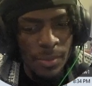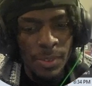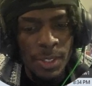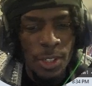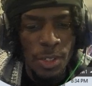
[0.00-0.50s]

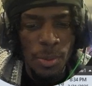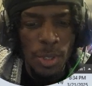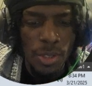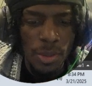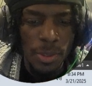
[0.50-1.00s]
search for a
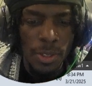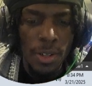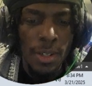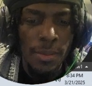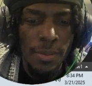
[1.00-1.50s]
specific card.
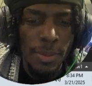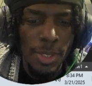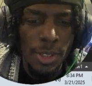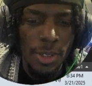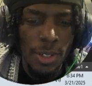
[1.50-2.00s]
Let me show it